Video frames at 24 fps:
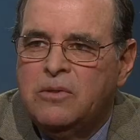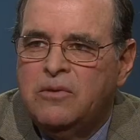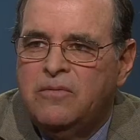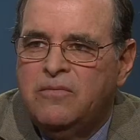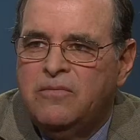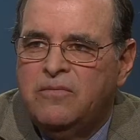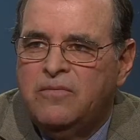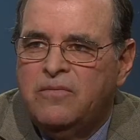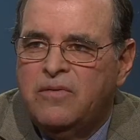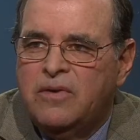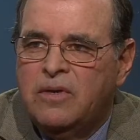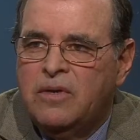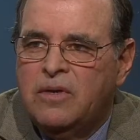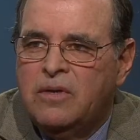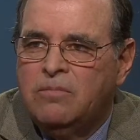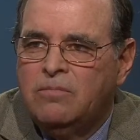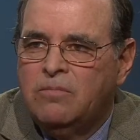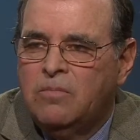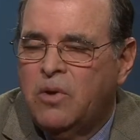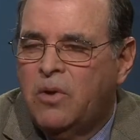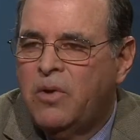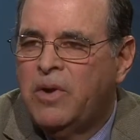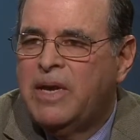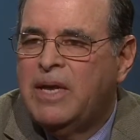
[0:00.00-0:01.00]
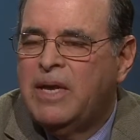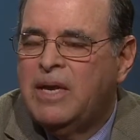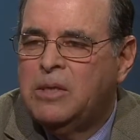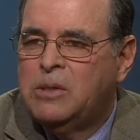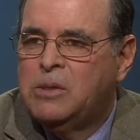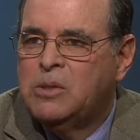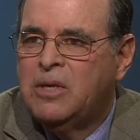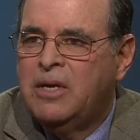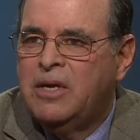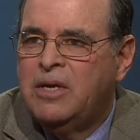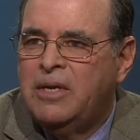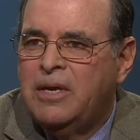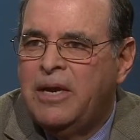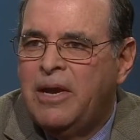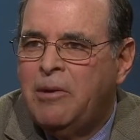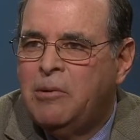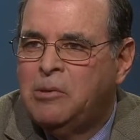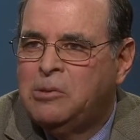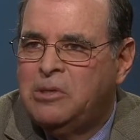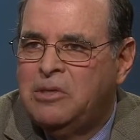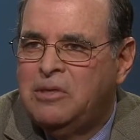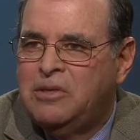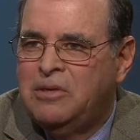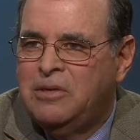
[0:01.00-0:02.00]
of uh, Hurricane Sandy, I
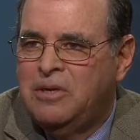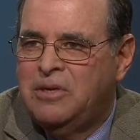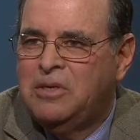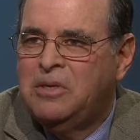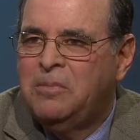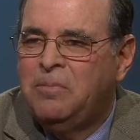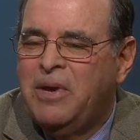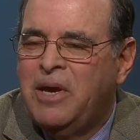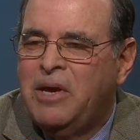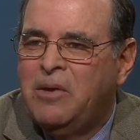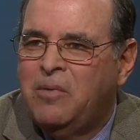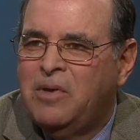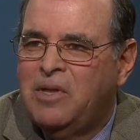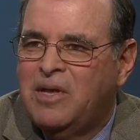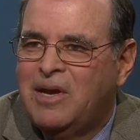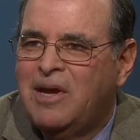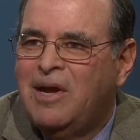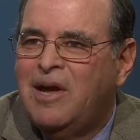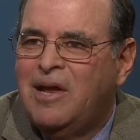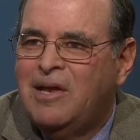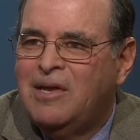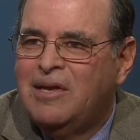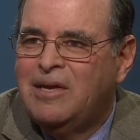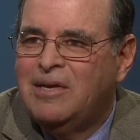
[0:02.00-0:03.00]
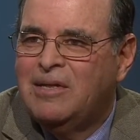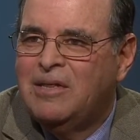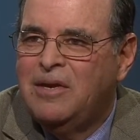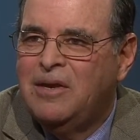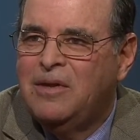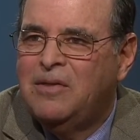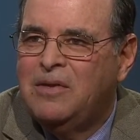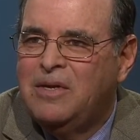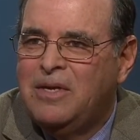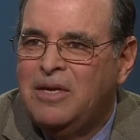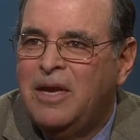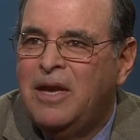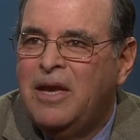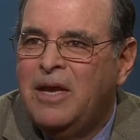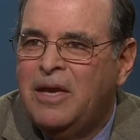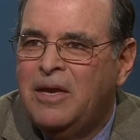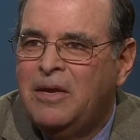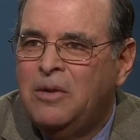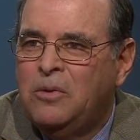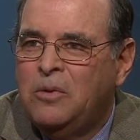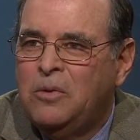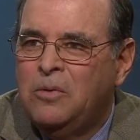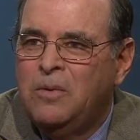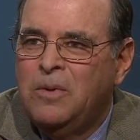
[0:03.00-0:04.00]
was in a debate with a colleague the other
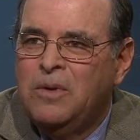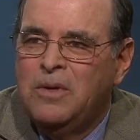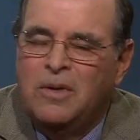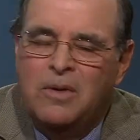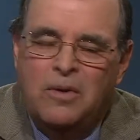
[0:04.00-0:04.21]
day who,